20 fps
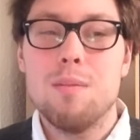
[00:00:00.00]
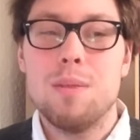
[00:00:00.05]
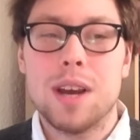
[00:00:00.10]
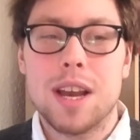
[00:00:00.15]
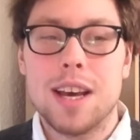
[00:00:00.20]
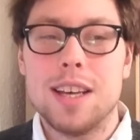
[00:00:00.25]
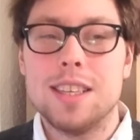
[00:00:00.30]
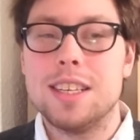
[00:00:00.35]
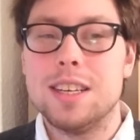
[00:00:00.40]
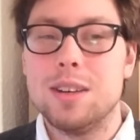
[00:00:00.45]

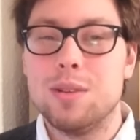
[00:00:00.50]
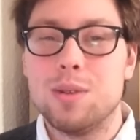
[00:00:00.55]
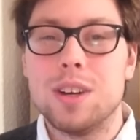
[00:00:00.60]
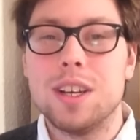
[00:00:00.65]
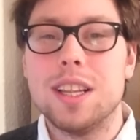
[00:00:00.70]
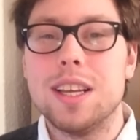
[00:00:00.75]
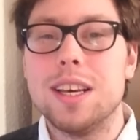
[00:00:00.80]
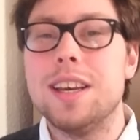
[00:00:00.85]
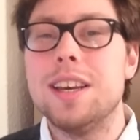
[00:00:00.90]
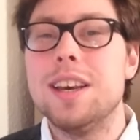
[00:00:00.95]
because he
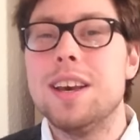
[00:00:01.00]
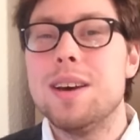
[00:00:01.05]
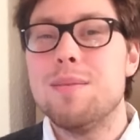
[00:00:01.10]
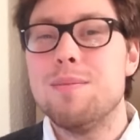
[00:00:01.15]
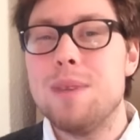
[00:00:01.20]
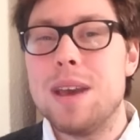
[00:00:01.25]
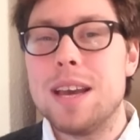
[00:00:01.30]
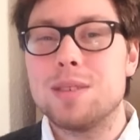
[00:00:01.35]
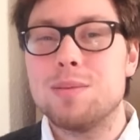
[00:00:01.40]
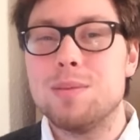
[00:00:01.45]
really
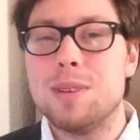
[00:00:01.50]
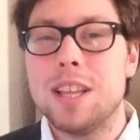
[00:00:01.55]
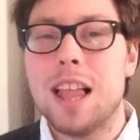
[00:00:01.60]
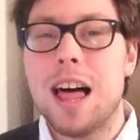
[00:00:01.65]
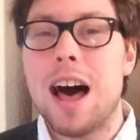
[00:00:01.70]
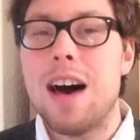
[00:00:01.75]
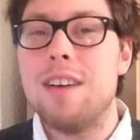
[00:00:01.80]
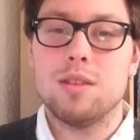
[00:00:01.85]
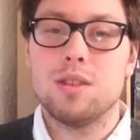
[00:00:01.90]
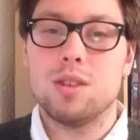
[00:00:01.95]
makes me
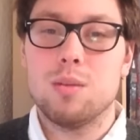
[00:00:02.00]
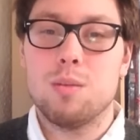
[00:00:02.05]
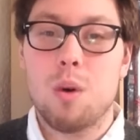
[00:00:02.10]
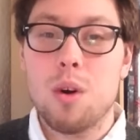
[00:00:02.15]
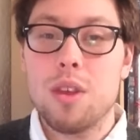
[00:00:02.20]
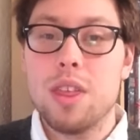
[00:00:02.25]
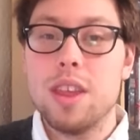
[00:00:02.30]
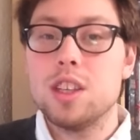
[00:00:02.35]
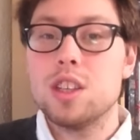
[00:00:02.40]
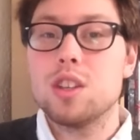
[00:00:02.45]
laugh. So
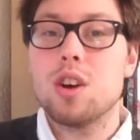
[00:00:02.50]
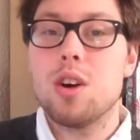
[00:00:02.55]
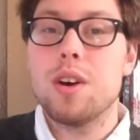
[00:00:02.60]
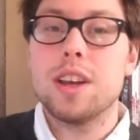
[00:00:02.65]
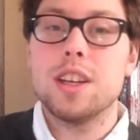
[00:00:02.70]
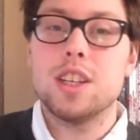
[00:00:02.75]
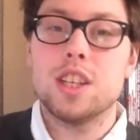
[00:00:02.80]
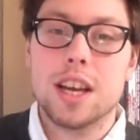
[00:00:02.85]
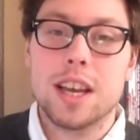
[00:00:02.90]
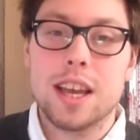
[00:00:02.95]
more than just
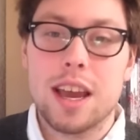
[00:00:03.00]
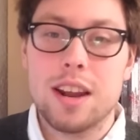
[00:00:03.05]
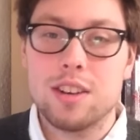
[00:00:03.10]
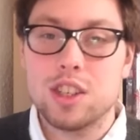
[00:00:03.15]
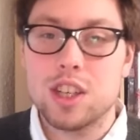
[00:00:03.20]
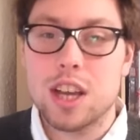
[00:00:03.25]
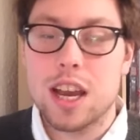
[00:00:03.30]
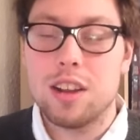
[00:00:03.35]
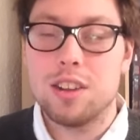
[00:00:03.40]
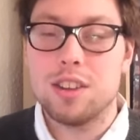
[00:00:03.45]
going and checking out
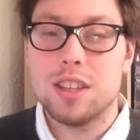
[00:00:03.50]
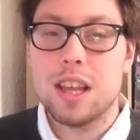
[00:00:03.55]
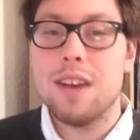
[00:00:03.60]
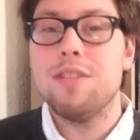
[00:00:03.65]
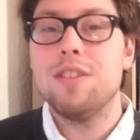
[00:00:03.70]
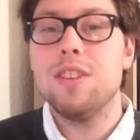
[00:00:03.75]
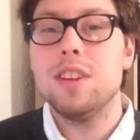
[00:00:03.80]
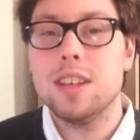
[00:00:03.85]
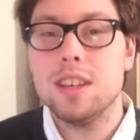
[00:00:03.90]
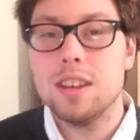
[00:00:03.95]
his channel,
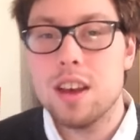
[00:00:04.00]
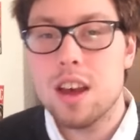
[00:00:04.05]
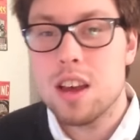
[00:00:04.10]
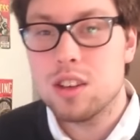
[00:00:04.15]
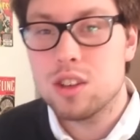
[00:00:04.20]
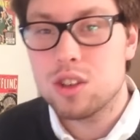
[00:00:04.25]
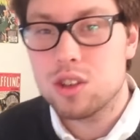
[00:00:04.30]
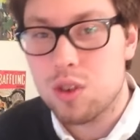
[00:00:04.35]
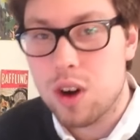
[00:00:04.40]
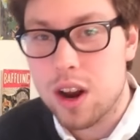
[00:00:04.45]
definitely
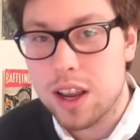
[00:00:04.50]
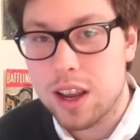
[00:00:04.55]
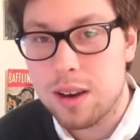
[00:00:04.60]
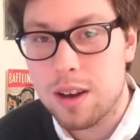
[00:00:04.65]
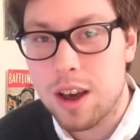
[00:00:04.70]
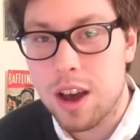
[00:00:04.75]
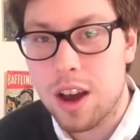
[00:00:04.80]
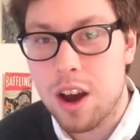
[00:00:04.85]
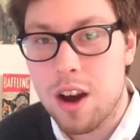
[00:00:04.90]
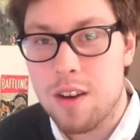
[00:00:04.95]
strike
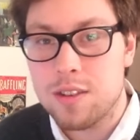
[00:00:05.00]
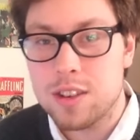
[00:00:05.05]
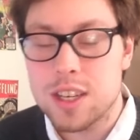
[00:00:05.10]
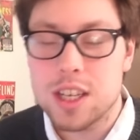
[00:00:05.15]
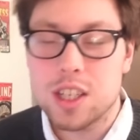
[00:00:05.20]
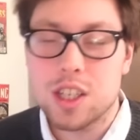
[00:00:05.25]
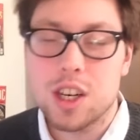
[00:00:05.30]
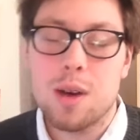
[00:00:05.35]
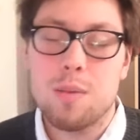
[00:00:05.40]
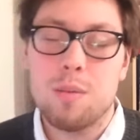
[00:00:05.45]
a, a
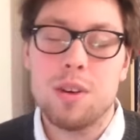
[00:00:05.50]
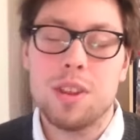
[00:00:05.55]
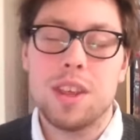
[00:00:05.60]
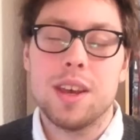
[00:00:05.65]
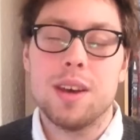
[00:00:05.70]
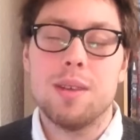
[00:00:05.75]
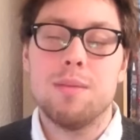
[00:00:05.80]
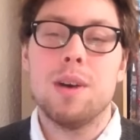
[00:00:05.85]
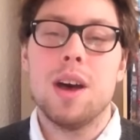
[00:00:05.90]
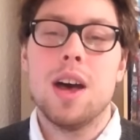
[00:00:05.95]
conversation up with
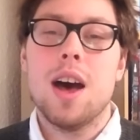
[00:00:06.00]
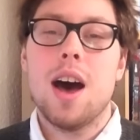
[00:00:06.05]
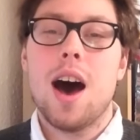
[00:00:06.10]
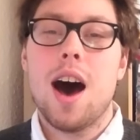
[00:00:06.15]
him.